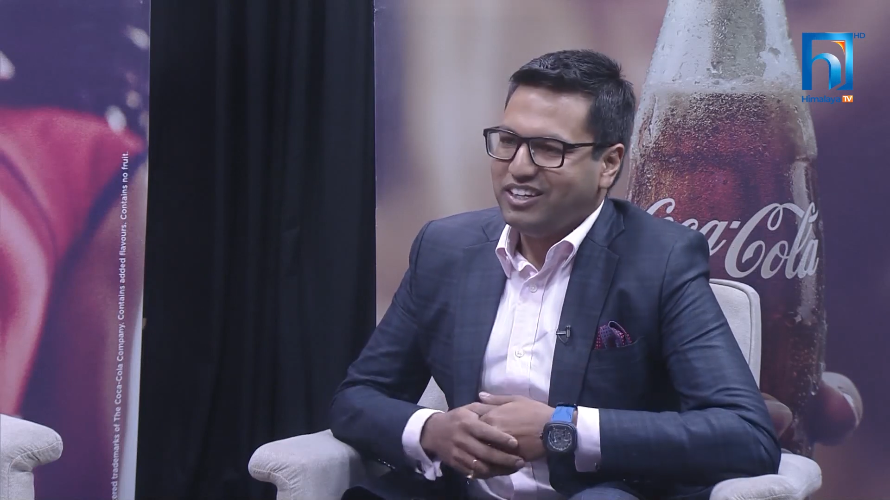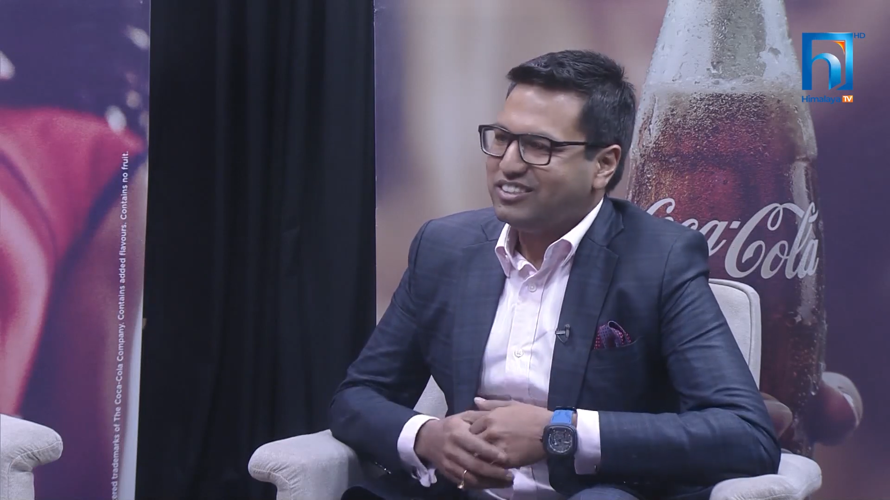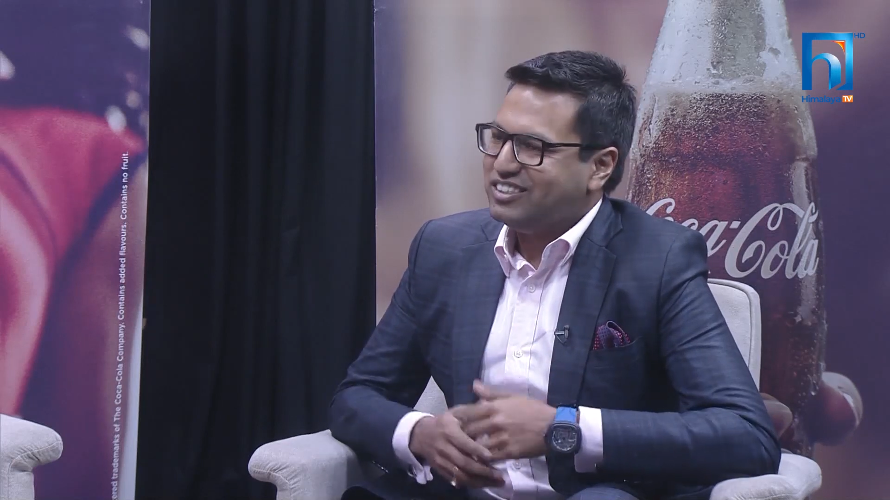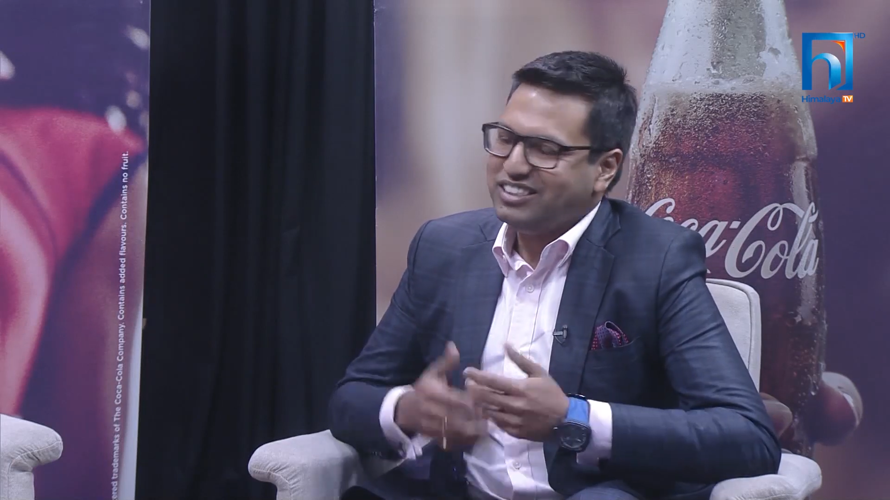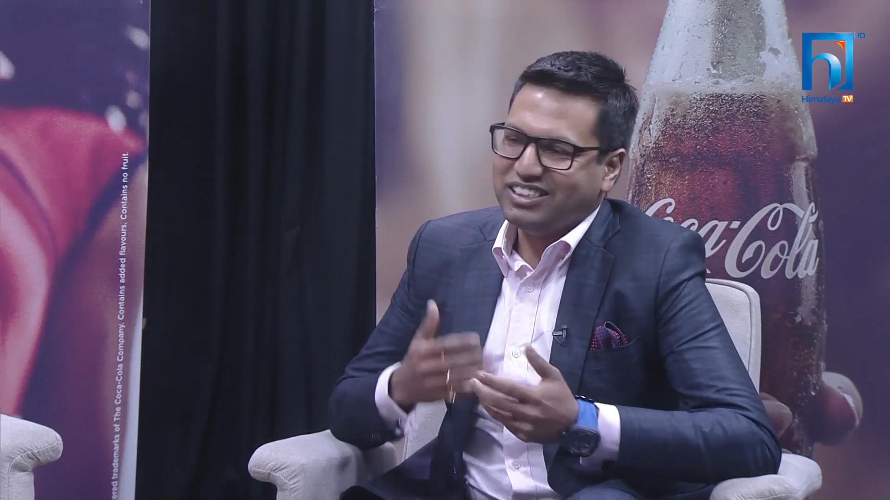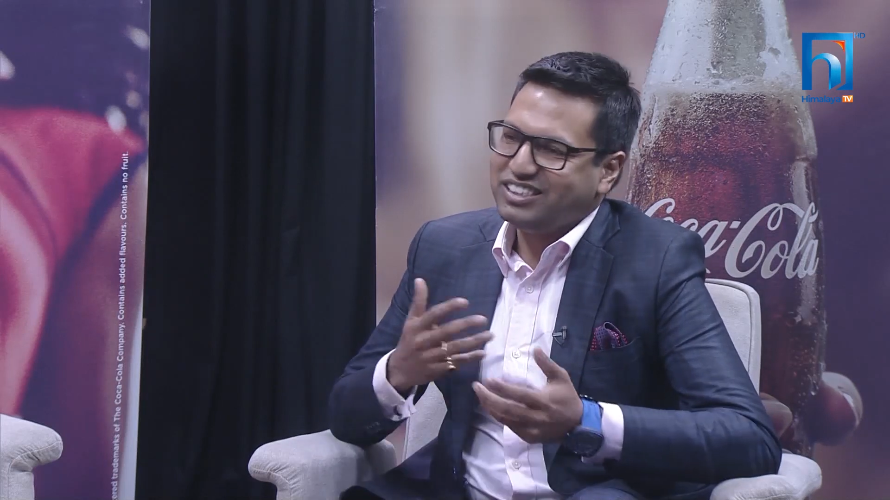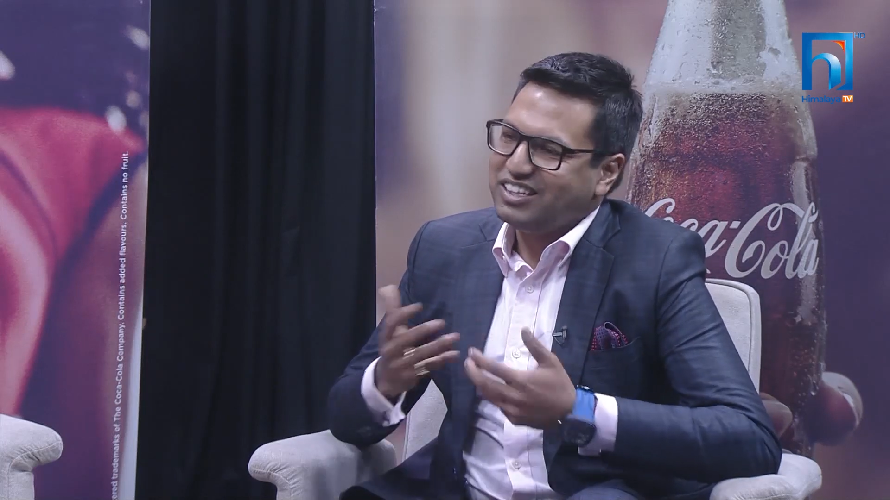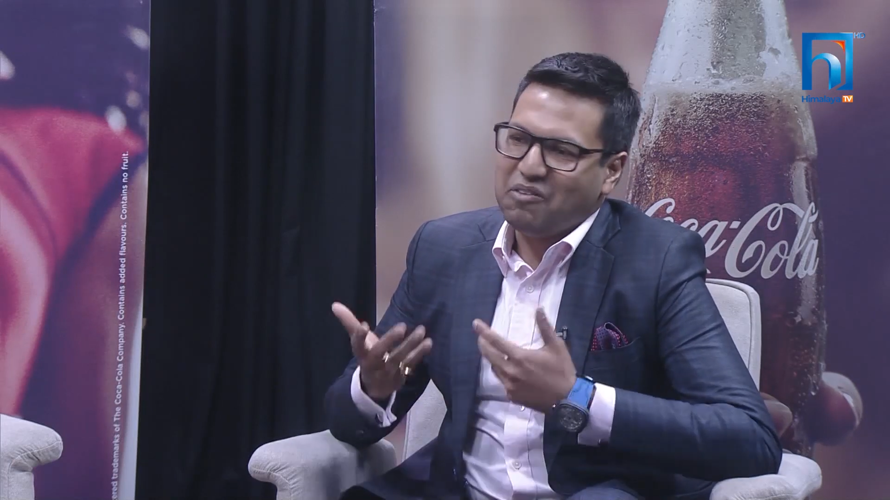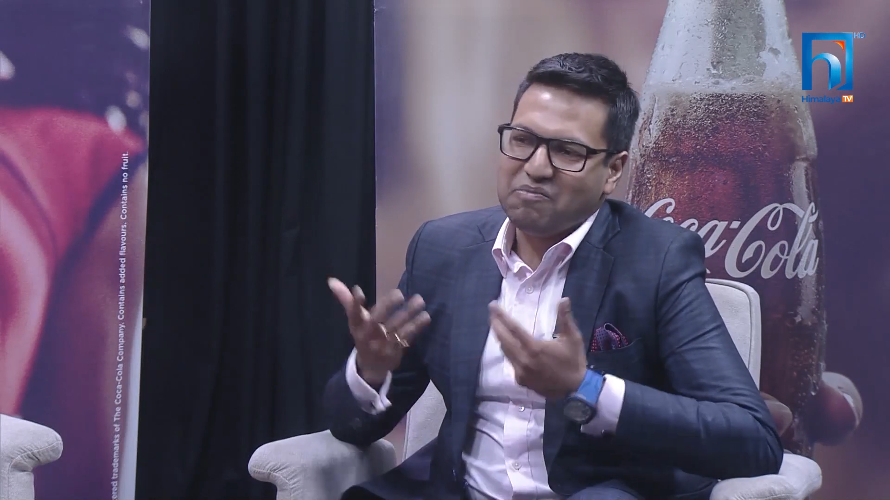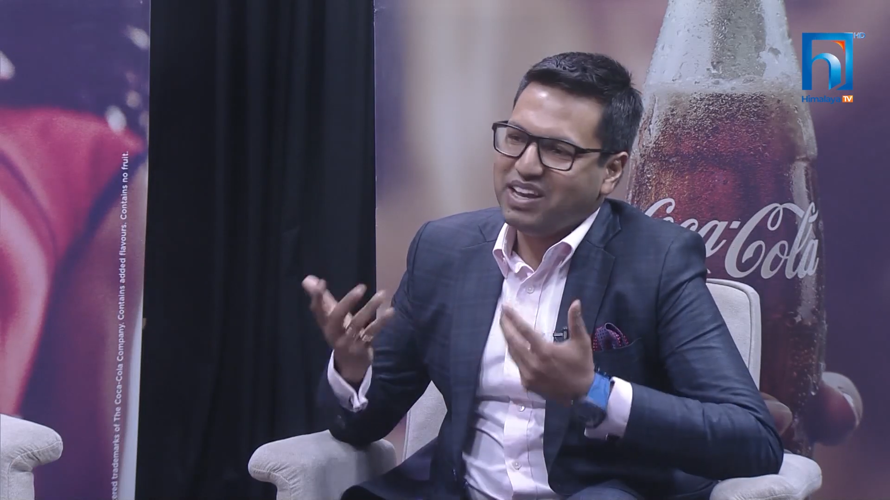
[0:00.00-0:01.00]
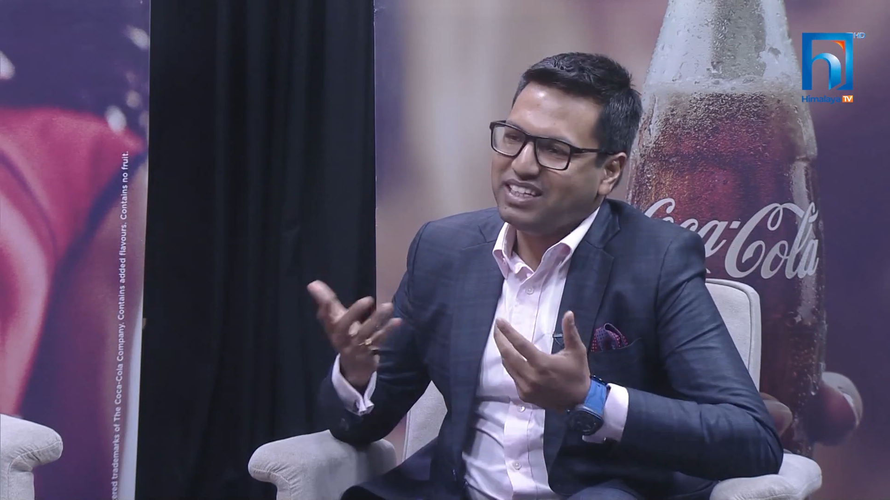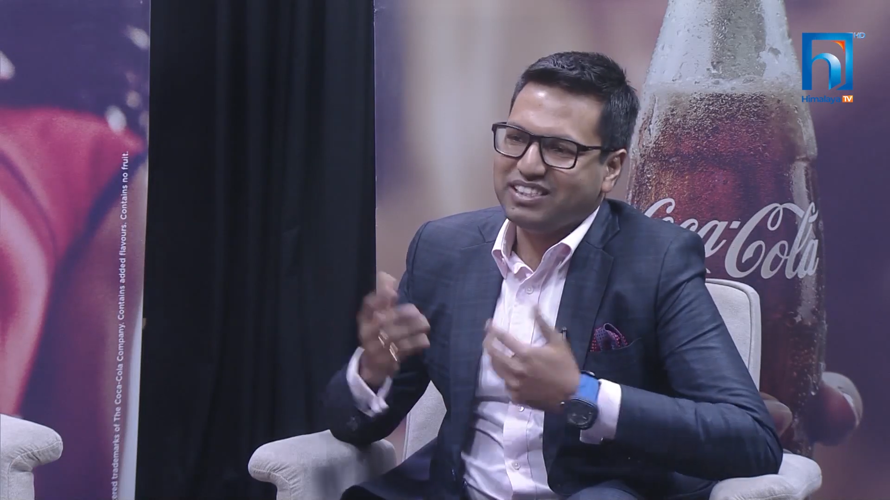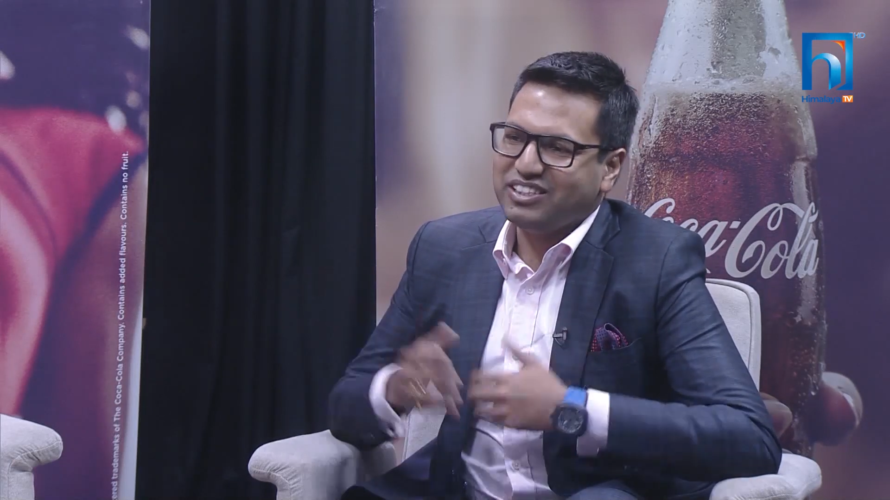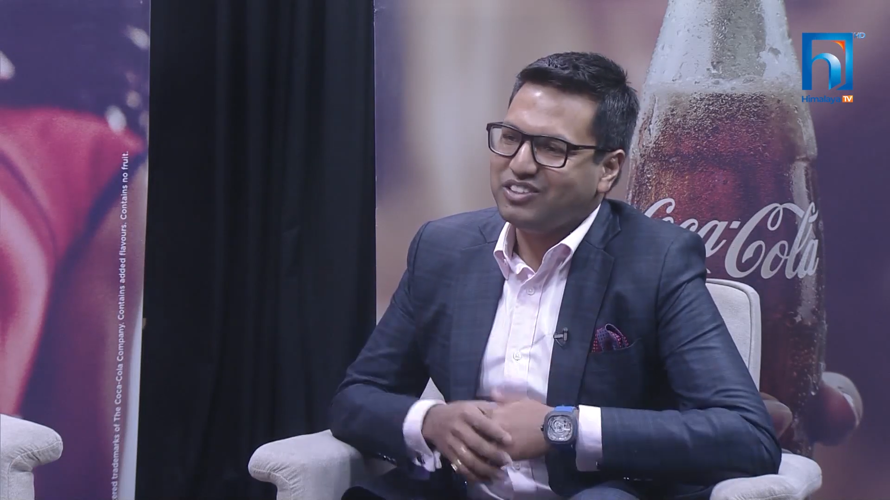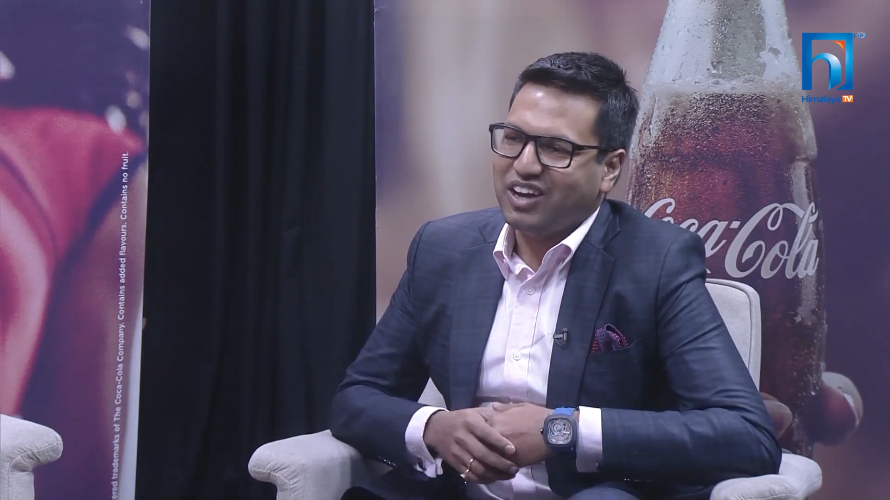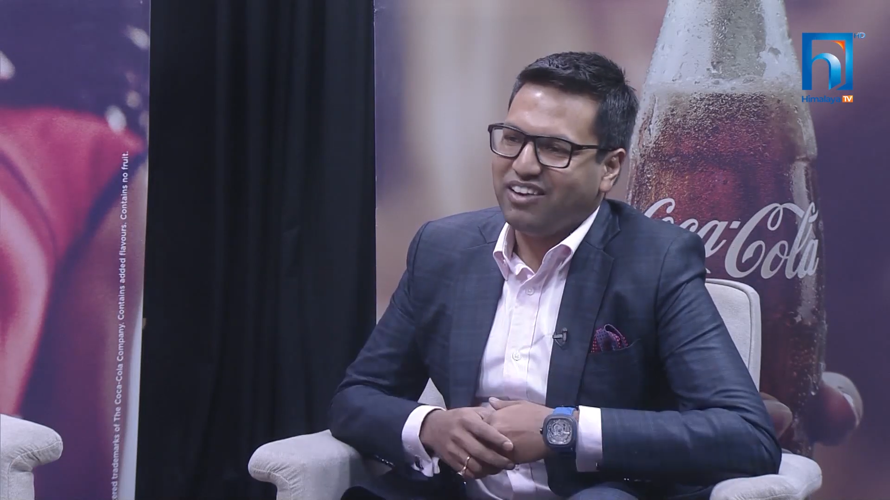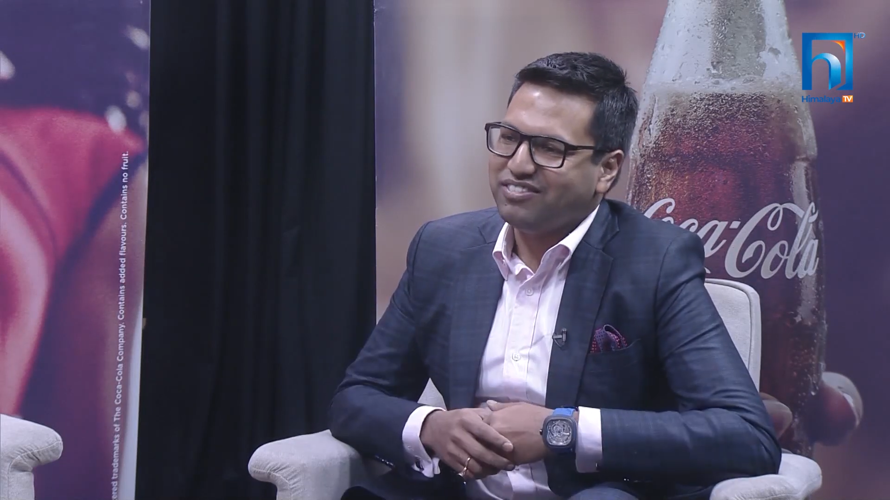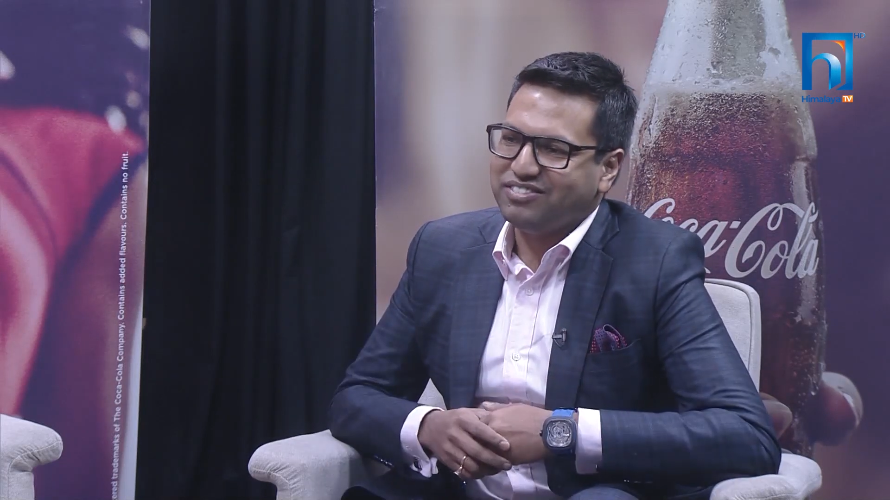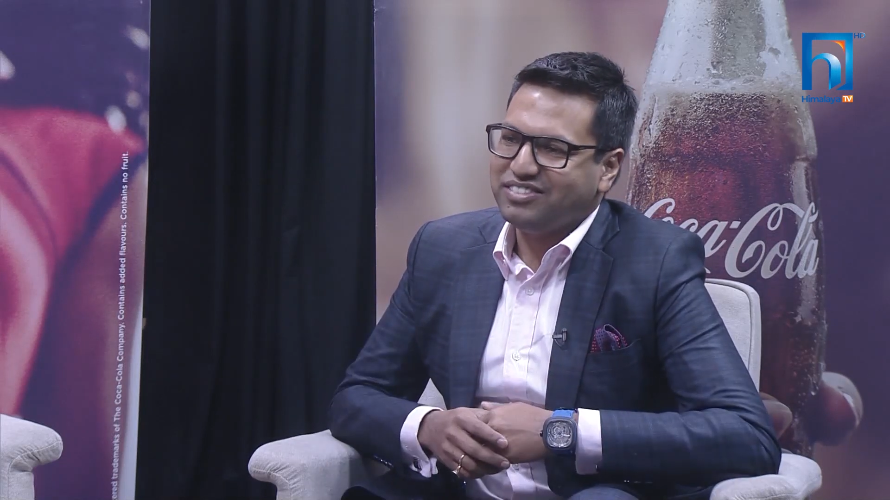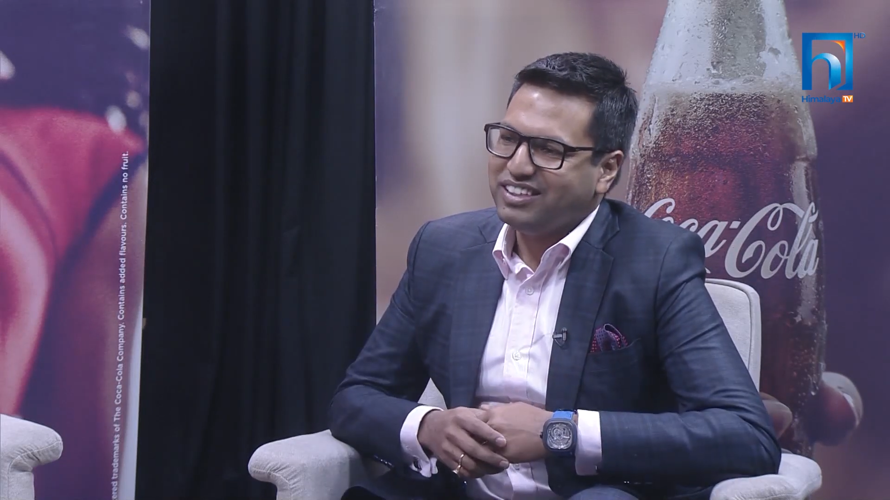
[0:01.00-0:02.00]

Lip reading: So it's just amazing to have,